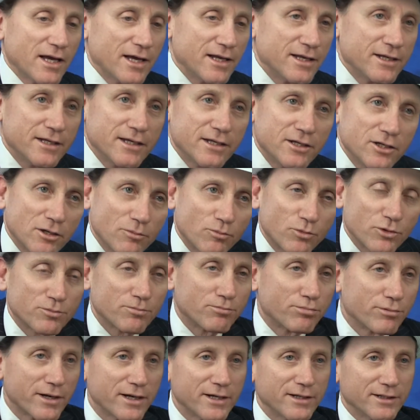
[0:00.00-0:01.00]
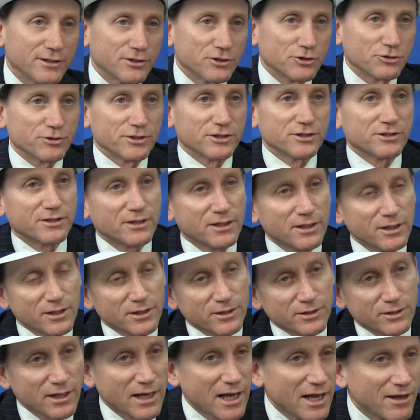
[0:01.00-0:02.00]
And you end up with brain injuries.
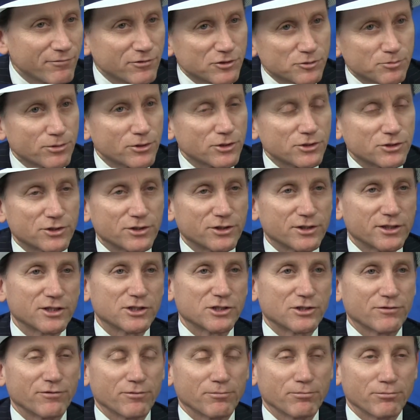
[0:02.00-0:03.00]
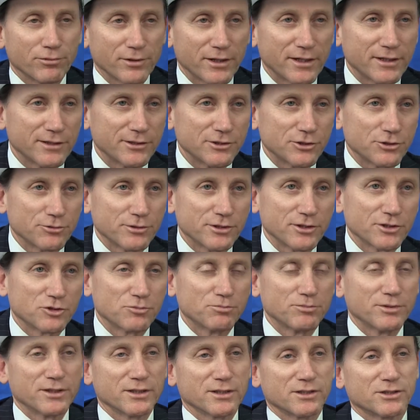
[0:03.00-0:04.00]
The average person thinks of a brain injury as
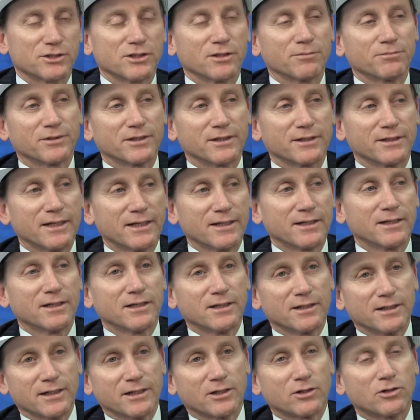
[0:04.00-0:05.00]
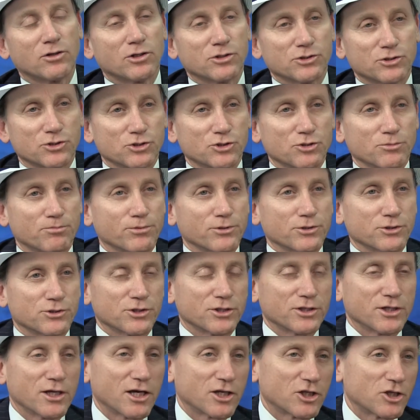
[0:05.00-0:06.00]
being something that causes a
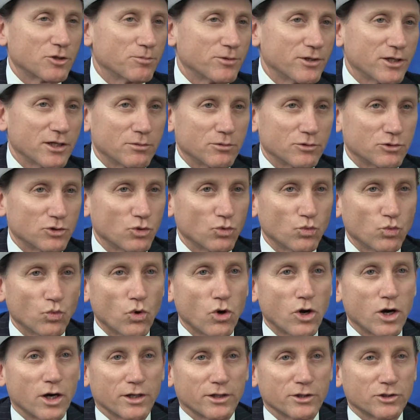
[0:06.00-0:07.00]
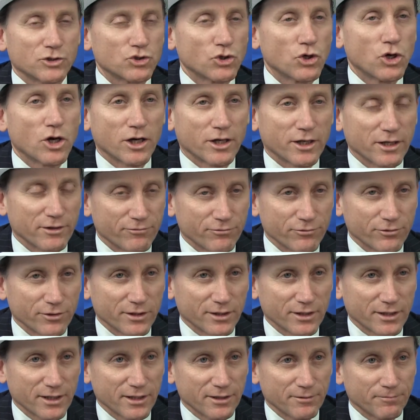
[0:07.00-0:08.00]
person not to be able to walk and talk ever
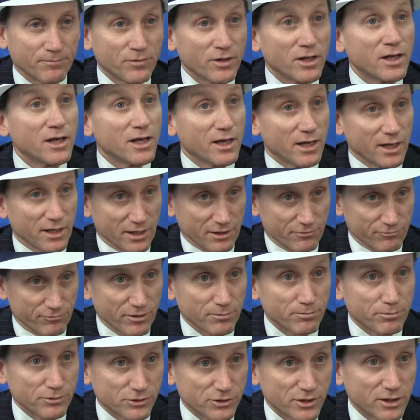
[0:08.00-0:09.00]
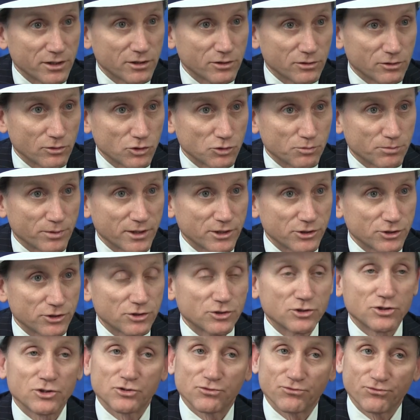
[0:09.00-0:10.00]
again. And I've represented those
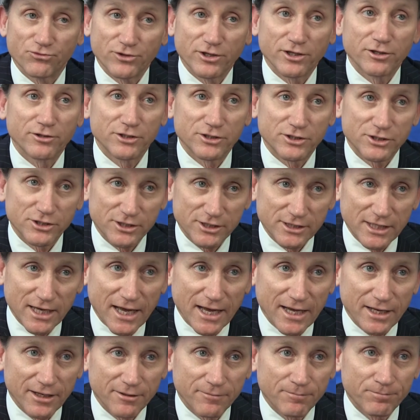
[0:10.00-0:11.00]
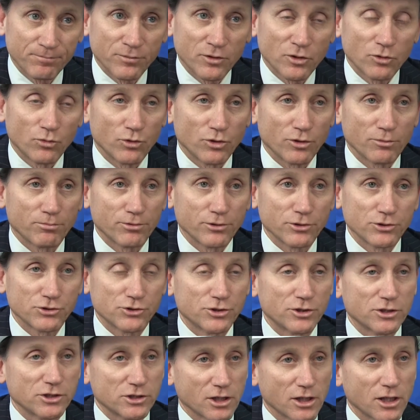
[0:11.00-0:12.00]
patients. It's very sad. When a
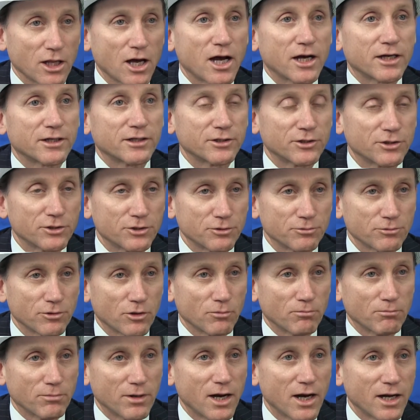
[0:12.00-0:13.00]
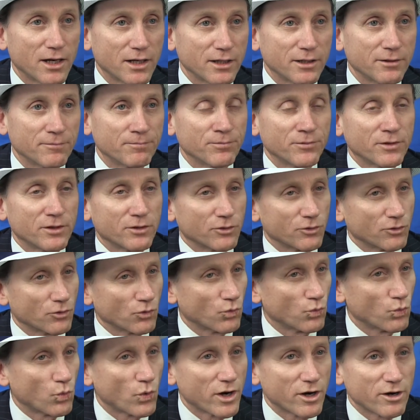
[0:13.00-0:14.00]
person is locked into their own body, they're
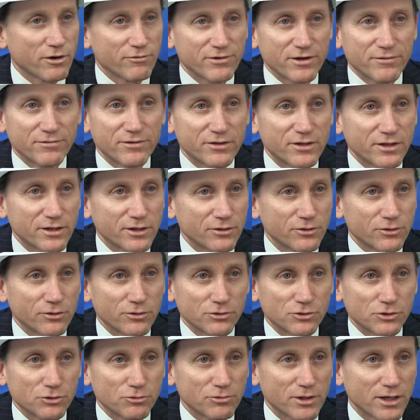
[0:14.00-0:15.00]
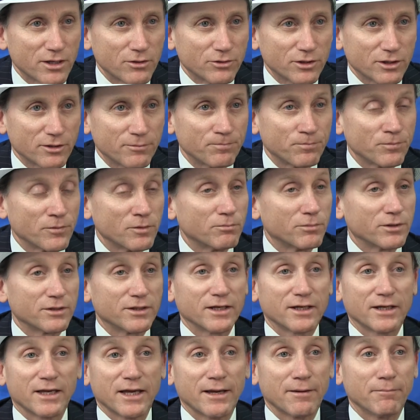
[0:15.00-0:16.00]
aware of everything in their surrounding, but
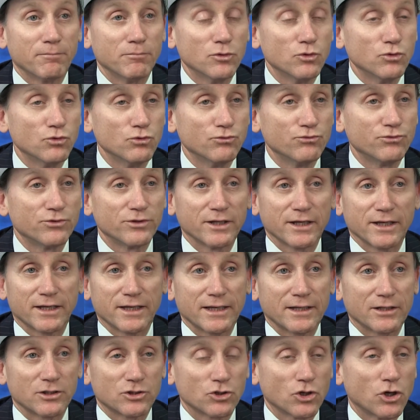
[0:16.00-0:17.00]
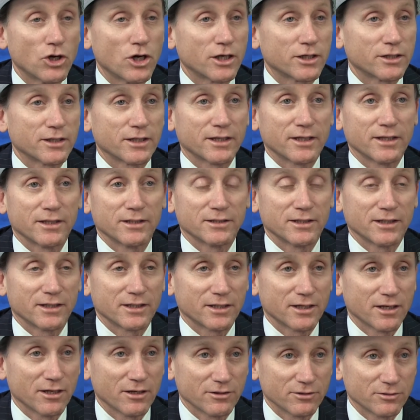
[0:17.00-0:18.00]
they can't move, they can't talk, they can't
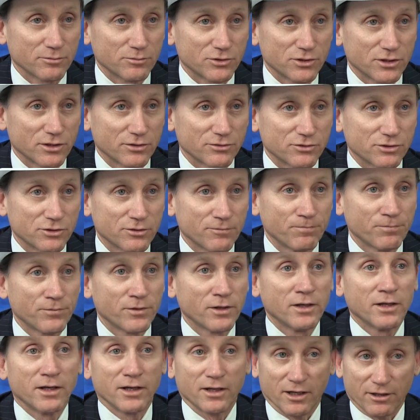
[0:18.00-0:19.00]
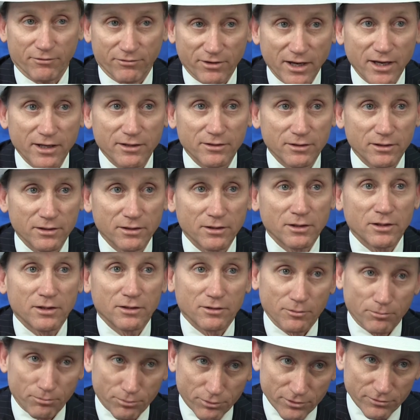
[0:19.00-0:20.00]
take care of themselves. And I've had
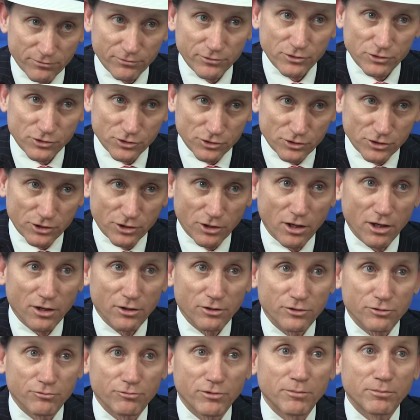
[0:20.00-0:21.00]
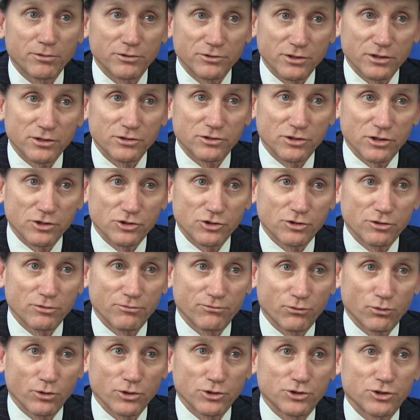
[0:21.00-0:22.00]
the privilege and the honor to represent such an
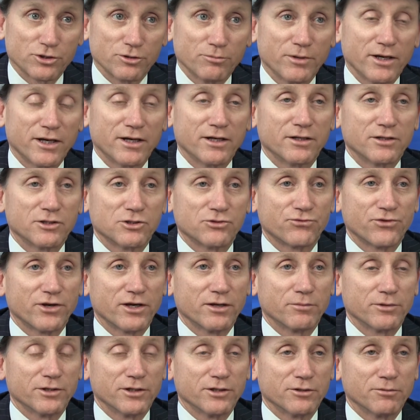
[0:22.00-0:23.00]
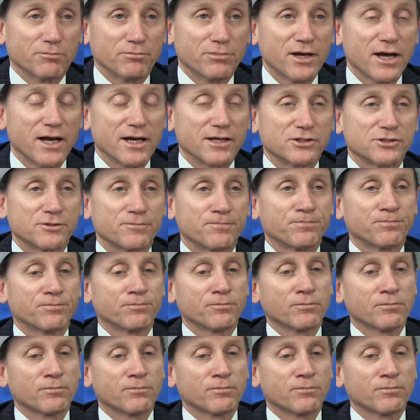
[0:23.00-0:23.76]
unfortunate man and his family in the past.